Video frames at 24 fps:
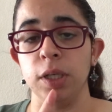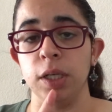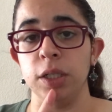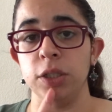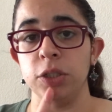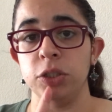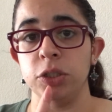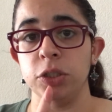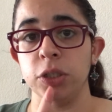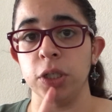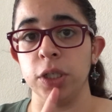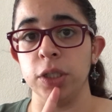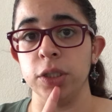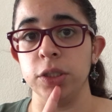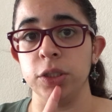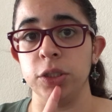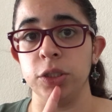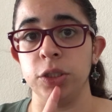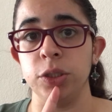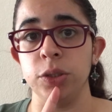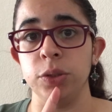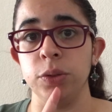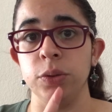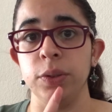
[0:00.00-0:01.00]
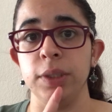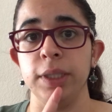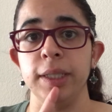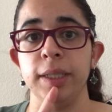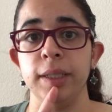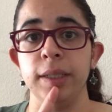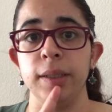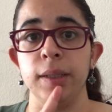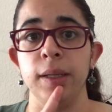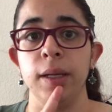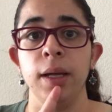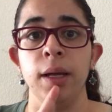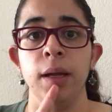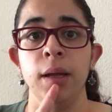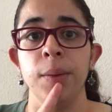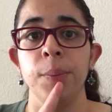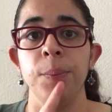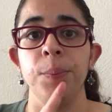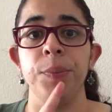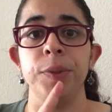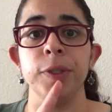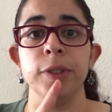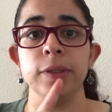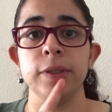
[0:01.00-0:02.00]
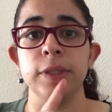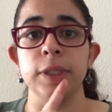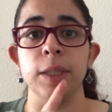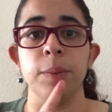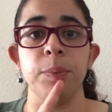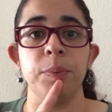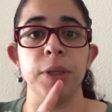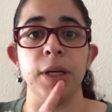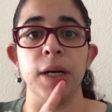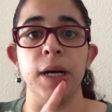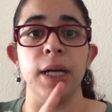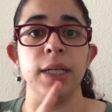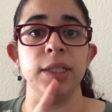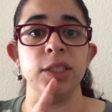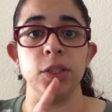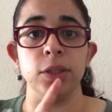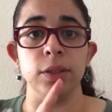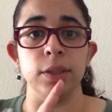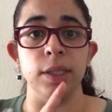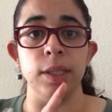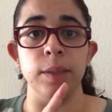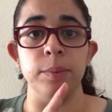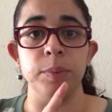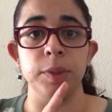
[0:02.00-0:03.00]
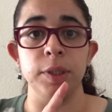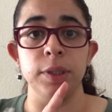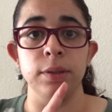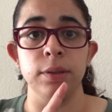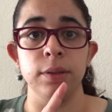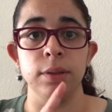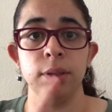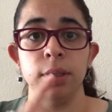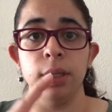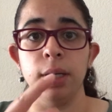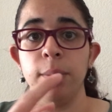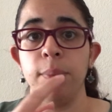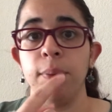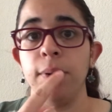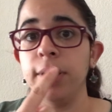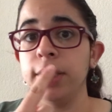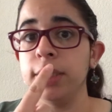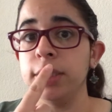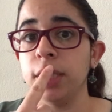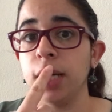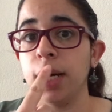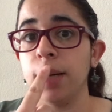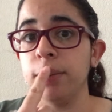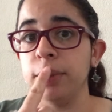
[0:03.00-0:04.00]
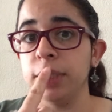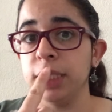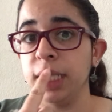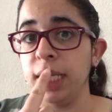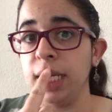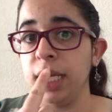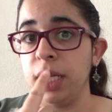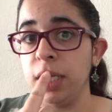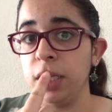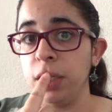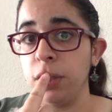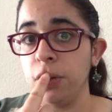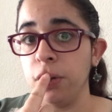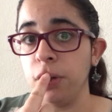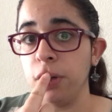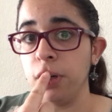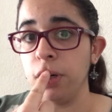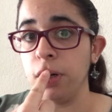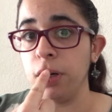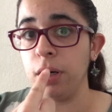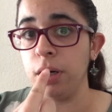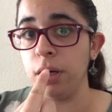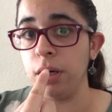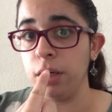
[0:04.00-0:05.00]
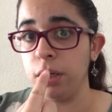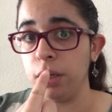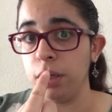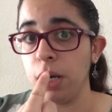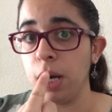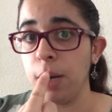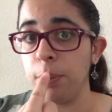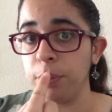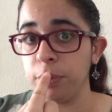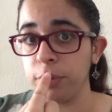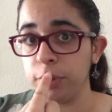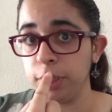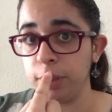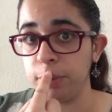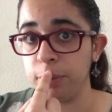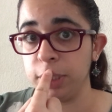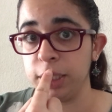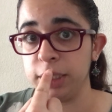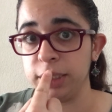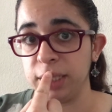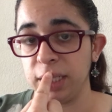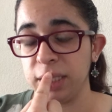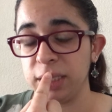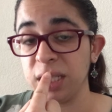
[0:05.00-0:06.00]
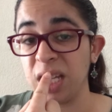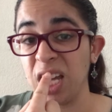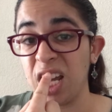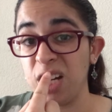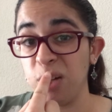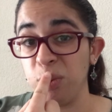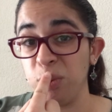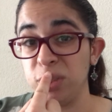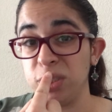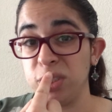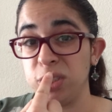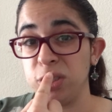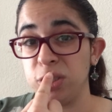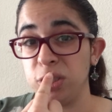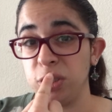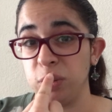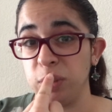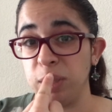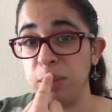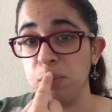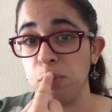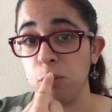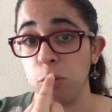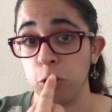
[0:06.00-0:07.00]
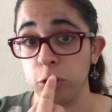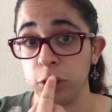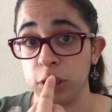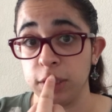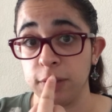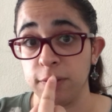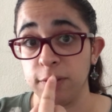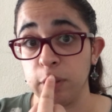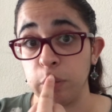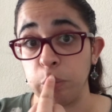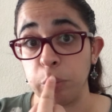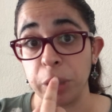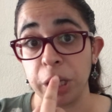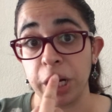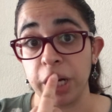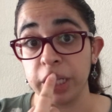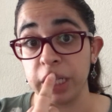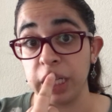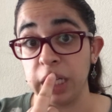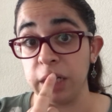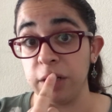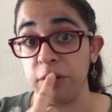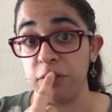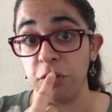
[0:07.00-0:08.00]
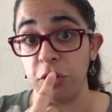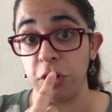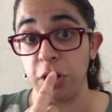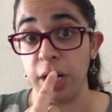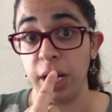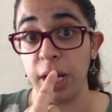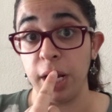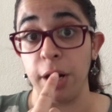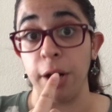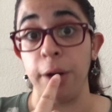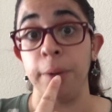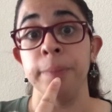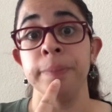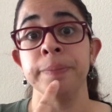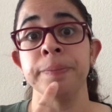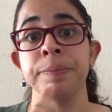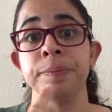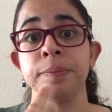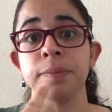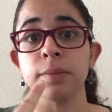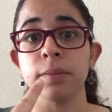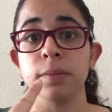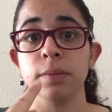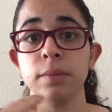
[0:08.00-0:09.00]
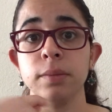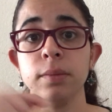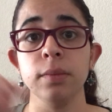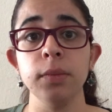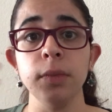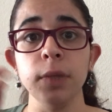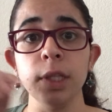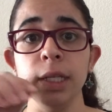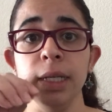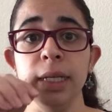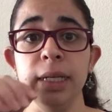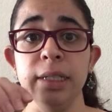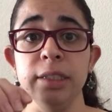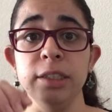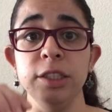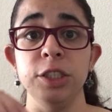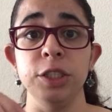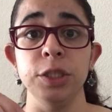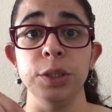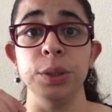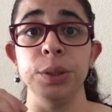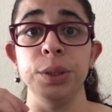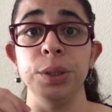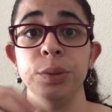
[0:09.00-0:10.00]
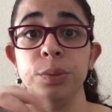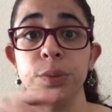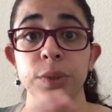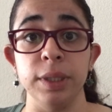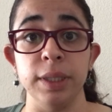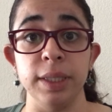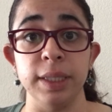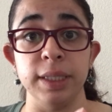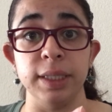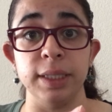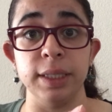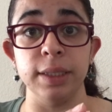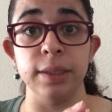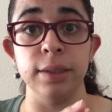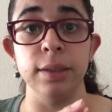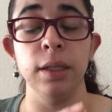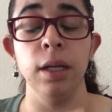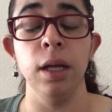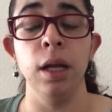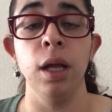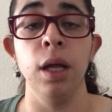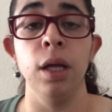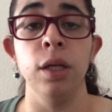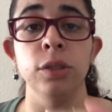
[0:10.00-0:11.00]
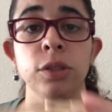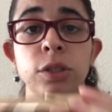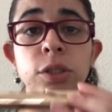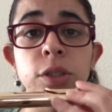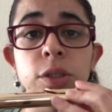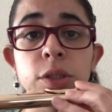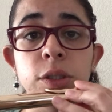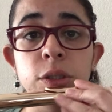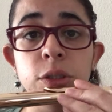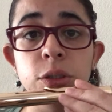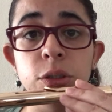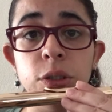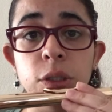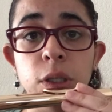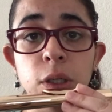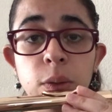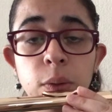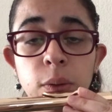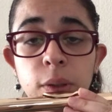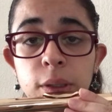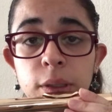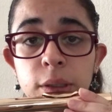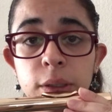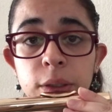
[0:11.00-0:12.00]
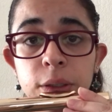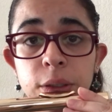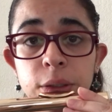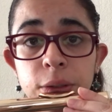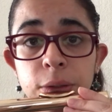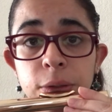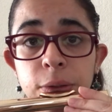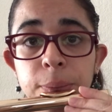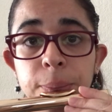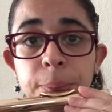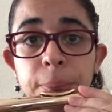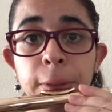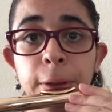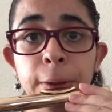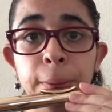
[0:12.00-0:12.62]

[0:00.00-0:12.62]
start to get built up behind your lips, predominantly your upper lip, because that's kind of what's doing most of the blocking of your air until you release it. So you don't want to do.